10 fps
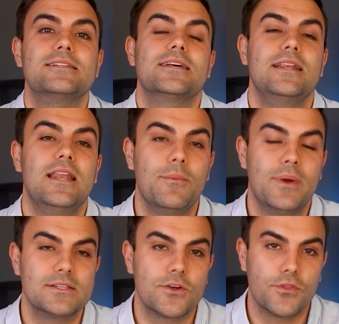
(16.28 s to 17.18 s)
is a
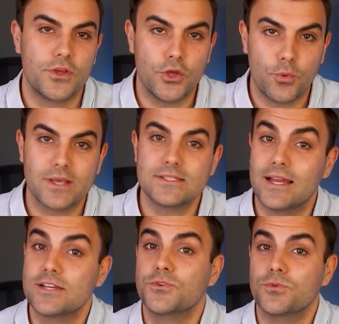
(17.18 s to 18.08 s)
limit on the US
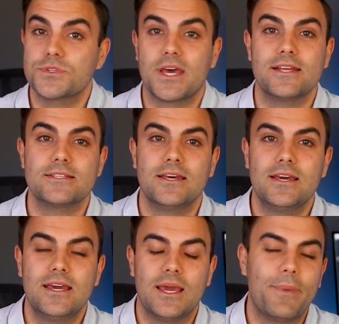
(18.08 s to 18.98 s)
national debt.
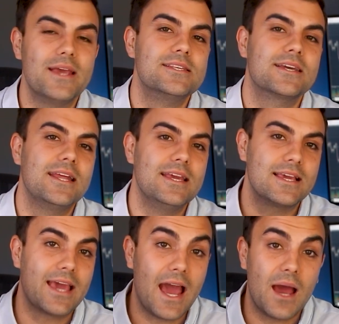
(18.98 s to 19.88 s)
It basically
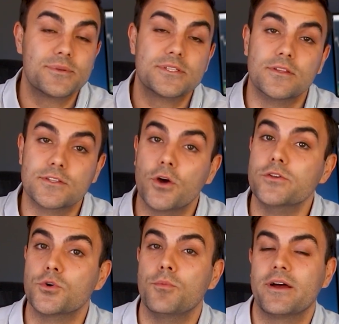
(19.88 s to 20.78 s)
caps the
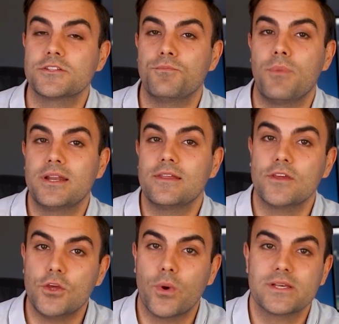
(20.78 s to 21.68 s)
total amount of money
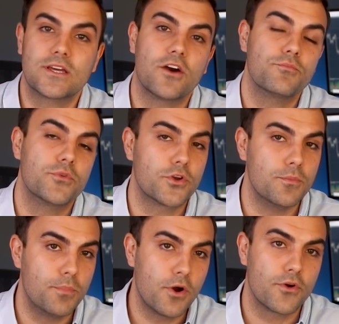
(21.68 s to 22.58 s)
the US government can
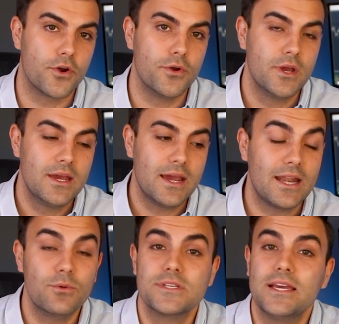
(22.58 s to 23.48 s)
borrow, and
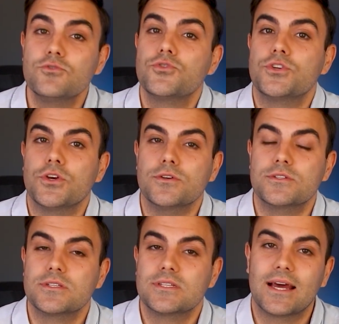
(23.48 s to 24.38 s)
it was
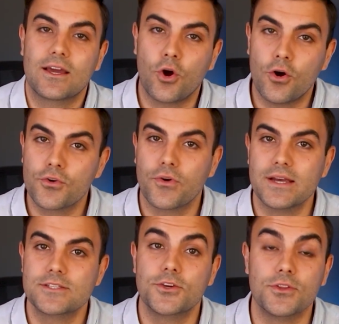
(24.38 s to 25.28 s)
introduced so that
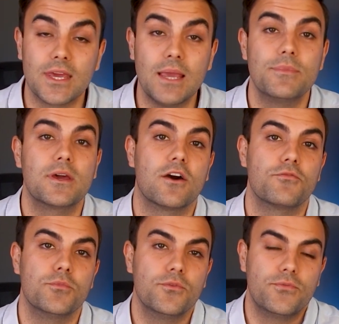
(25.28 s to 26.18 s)
Congress could keep the
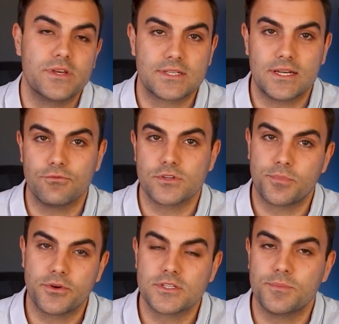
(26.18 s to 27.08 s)
government fiscally
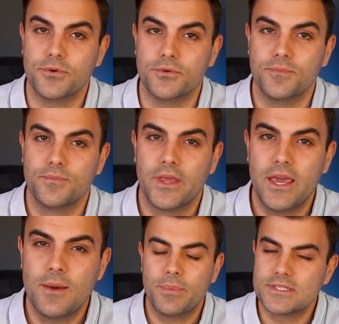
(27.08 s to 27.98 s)
responsible.
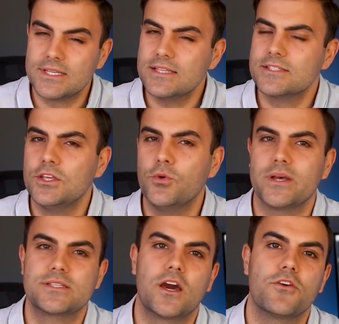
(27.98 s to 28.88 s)
But since the
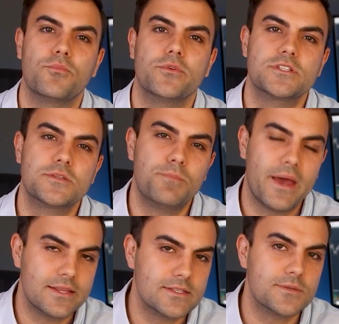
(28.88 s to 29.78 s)
US government
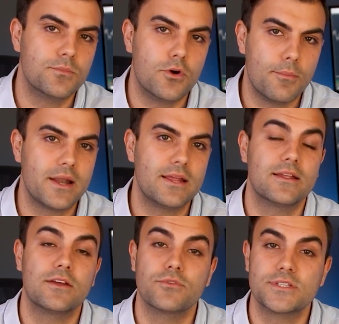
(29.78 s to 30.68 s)
spends more money
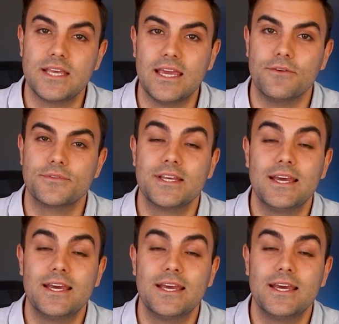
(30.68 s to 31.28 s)
than it receives,